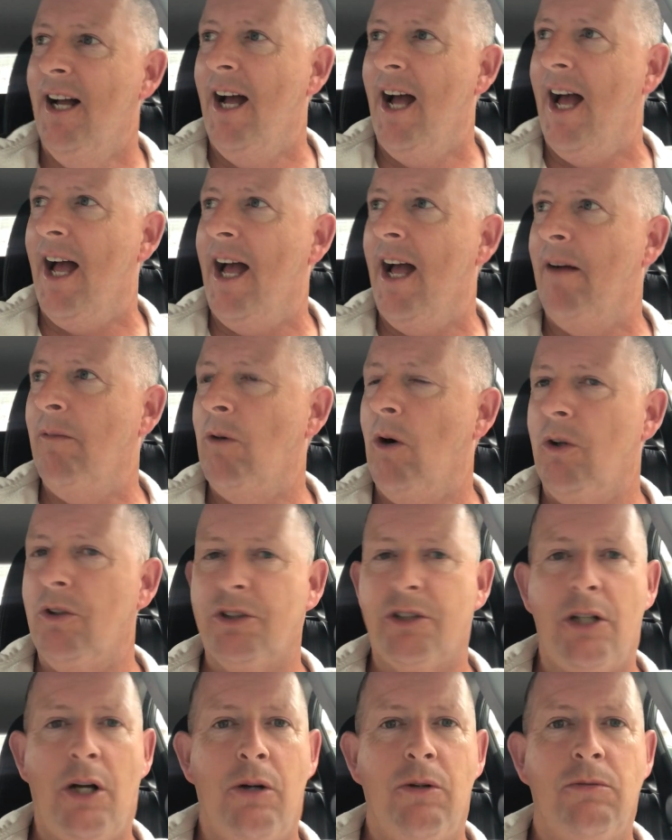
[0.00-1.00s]
Um,
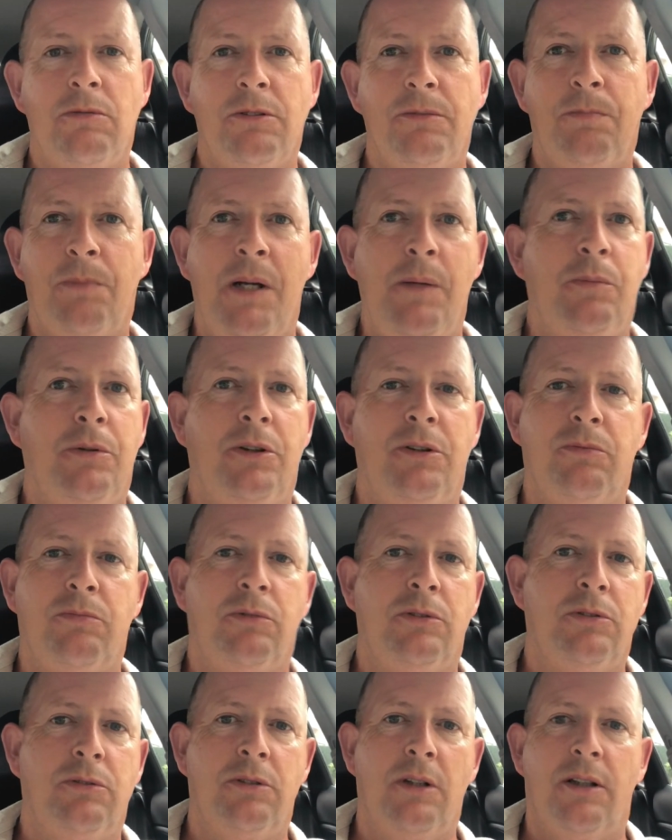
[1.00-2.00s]
also, people
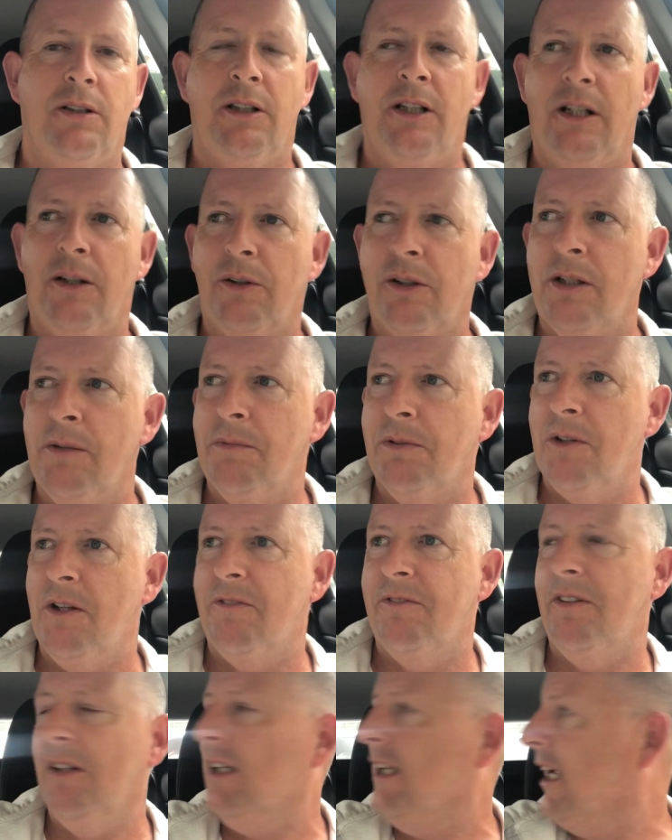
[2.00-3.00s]
will, you know, can
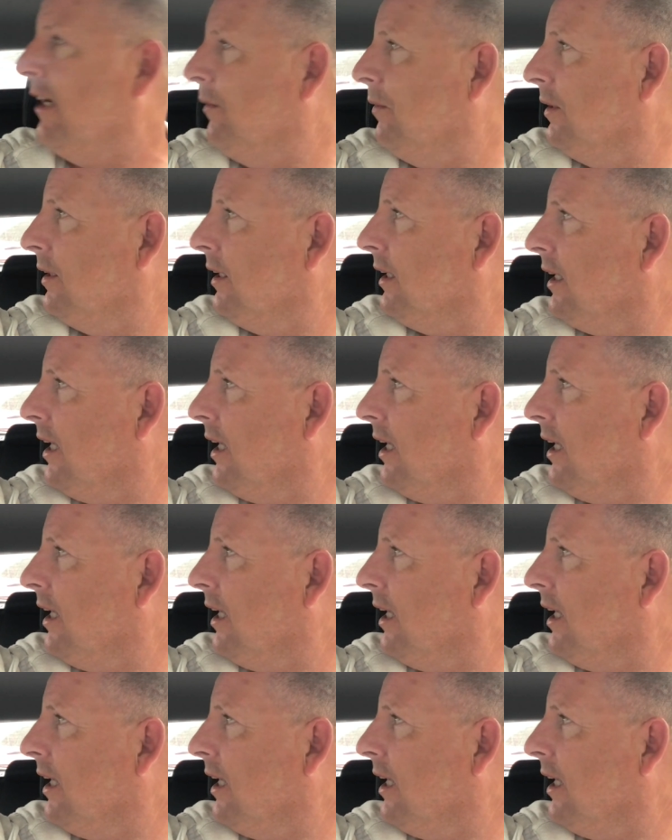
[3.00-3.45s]
affiliate with it.